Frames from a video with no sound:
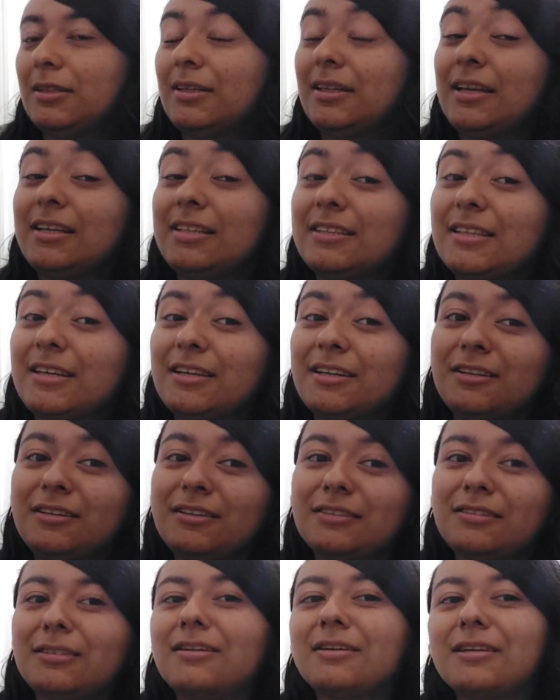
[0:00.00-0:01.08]
Yeah, it's kind
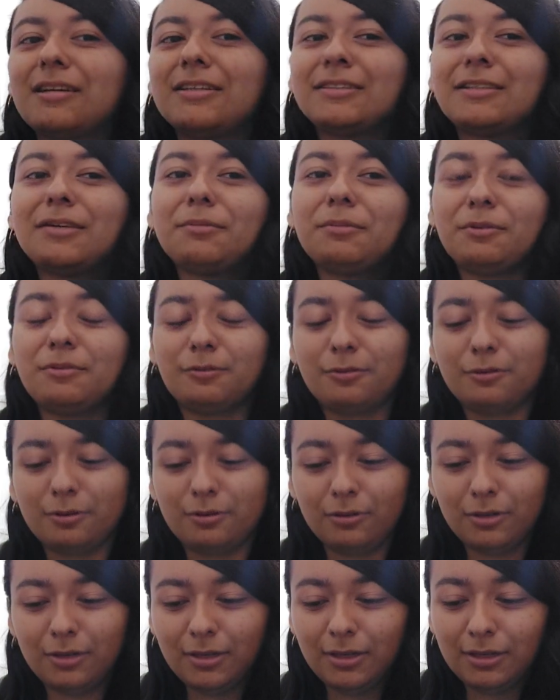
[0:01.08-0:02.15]
of like I said
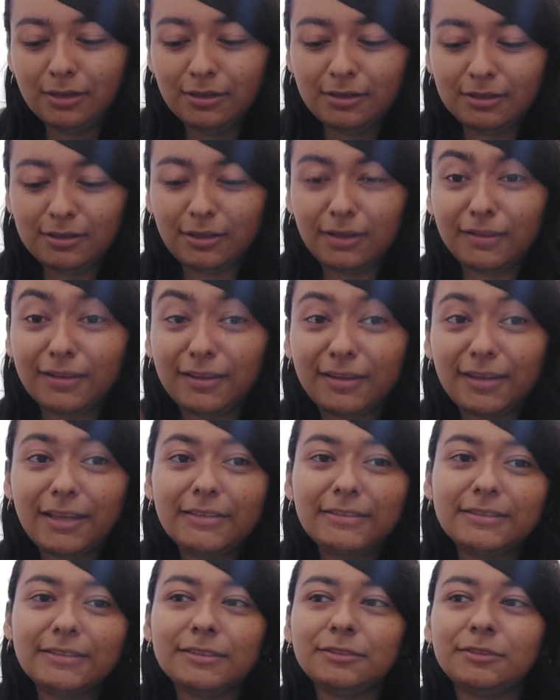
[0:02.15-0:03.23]
before, like the
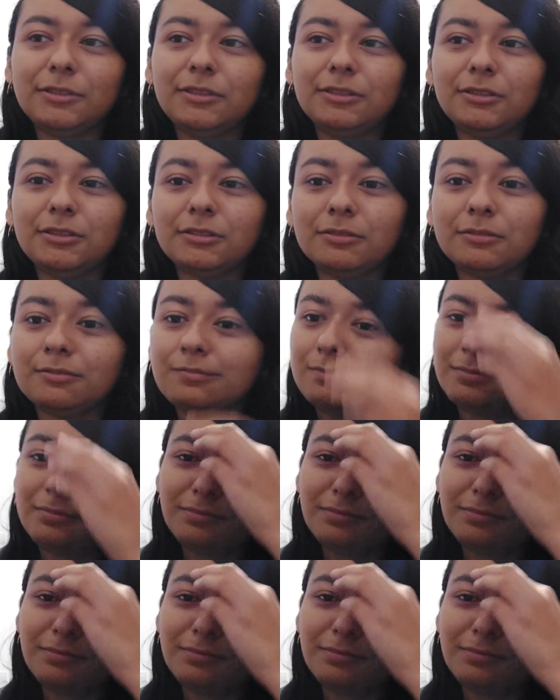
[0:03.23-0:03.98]
cake situation.